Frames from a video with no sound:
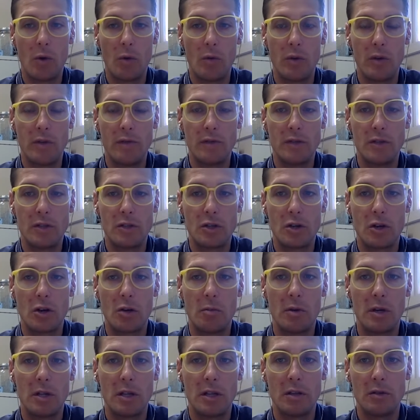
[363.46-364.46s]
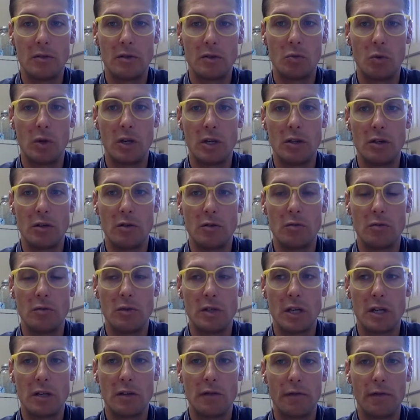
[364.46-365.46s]
And what we've determined is when
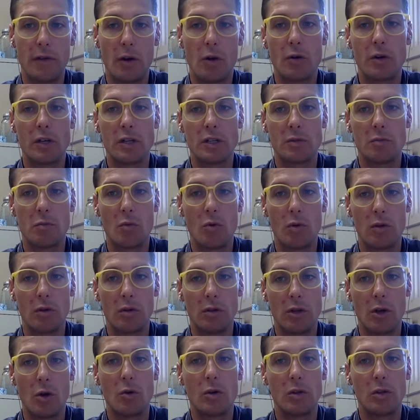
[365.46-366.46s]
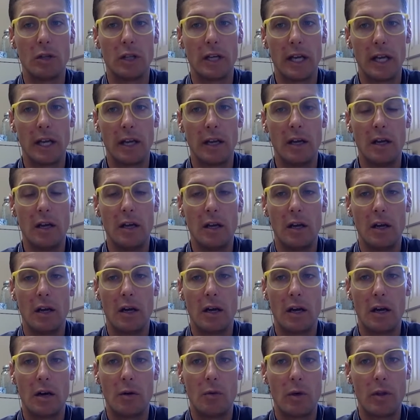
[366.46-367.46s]
you tend to focus more locally,
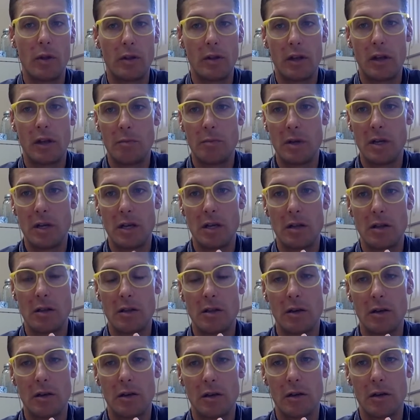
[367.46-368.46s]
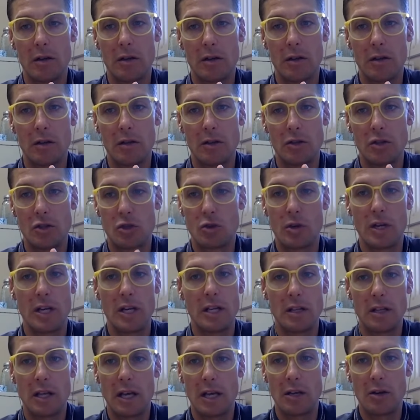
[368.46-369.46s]
whether that be the
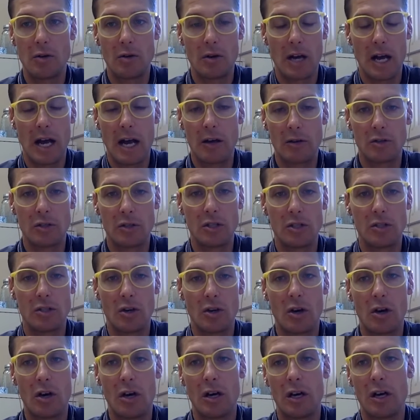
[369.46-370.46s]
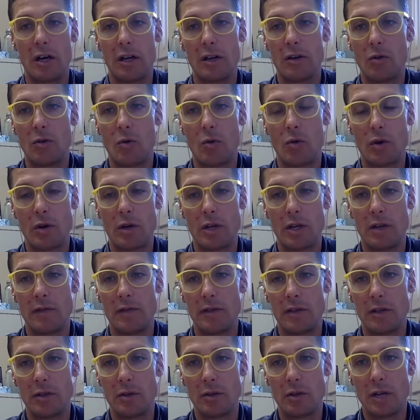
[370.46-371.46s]
street that your house is on, or
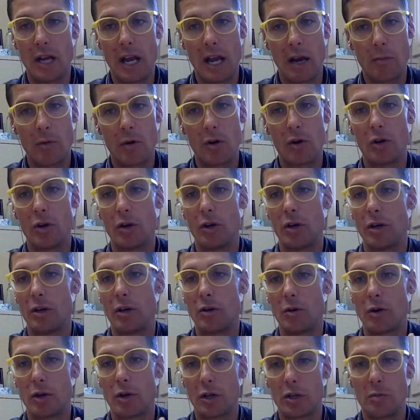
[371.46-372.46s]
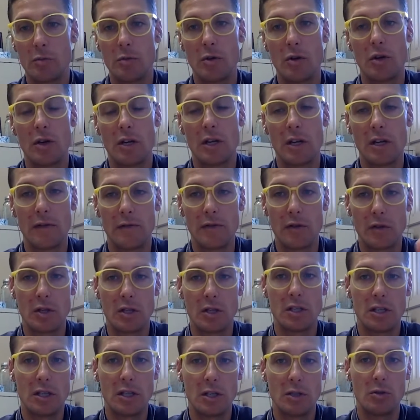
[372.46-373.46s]
even your neighborhood or your community,
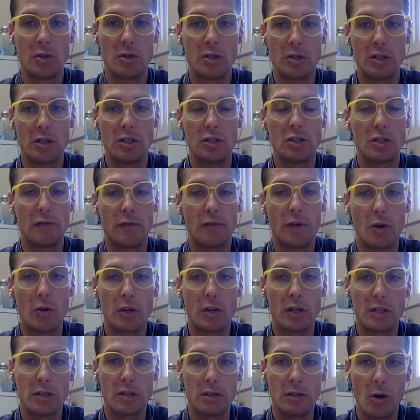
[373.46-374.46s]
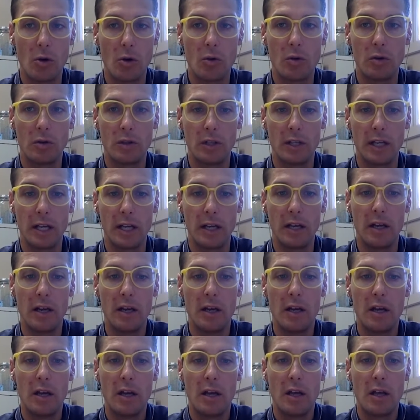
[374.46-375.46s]
if you continuously just focus
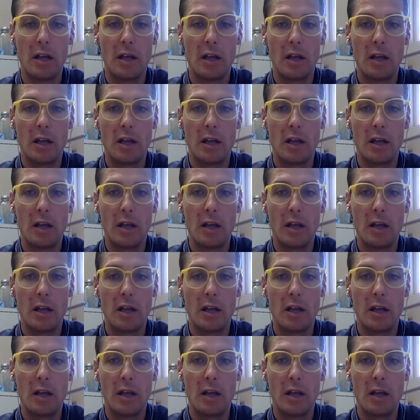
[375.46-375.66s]
locally,